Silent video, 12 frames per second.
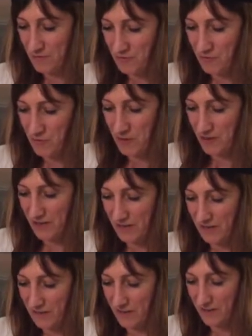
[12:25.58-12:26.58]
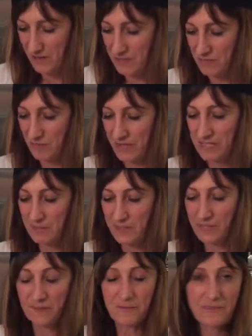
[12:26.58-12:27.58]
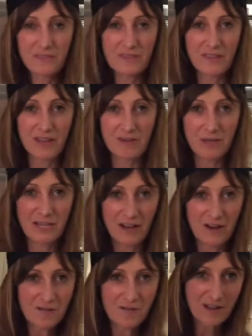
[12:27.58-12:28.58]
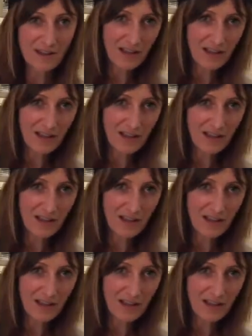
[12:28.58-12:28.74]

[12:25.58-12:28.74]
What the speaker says: for this recipe. There we go.